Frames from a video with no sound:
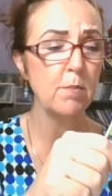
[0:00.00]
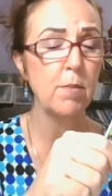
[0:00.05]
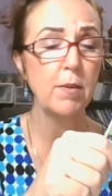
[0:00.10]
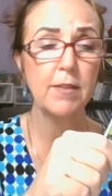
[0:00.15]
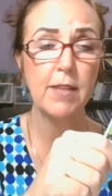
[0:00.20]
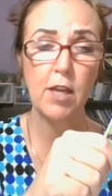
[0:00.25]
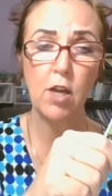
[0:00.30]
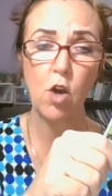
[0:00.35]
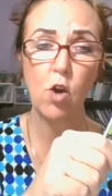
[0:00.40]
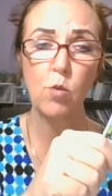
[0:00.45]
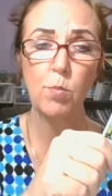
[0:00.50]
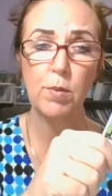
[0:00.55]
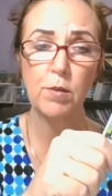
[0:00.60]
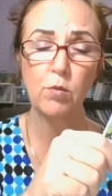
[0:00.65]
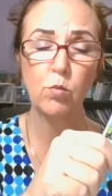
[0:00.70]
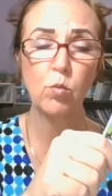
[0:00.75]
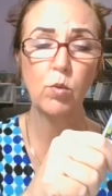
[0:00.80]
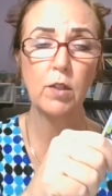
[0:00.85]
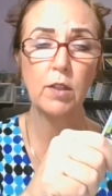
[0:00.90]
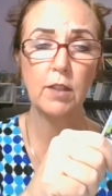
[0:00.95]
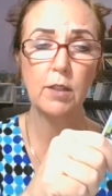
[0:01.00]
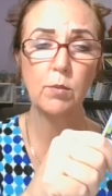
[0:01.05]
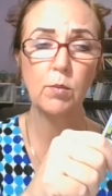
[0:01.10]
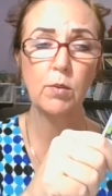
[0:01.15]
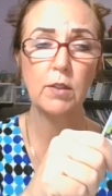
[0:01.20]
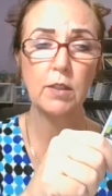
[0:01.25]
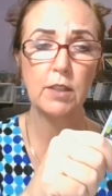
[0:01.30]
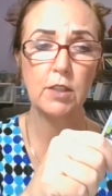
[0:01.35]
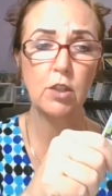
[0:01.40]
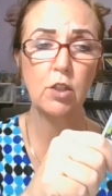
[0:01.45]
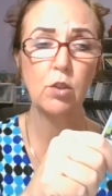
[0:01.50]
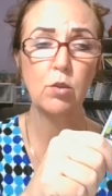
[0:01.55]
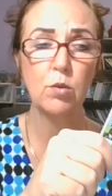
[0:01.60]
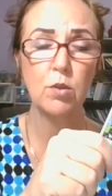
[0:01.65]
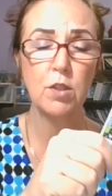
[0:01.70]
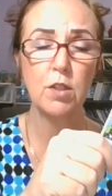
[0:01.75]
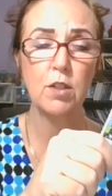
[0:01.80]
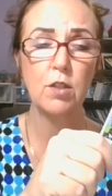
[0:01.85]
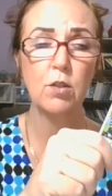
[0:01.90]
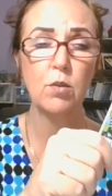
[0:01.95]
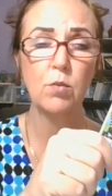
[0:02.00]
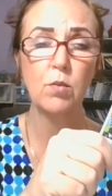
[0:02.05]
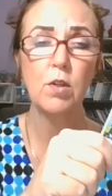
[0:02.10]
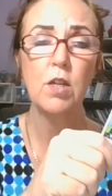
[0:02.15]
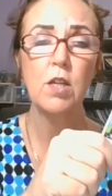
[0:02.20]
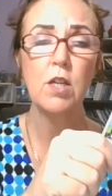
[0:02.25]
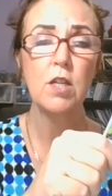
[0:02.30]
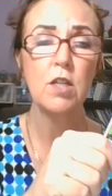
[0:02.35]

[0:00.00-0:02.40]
But they opened really, really too soon.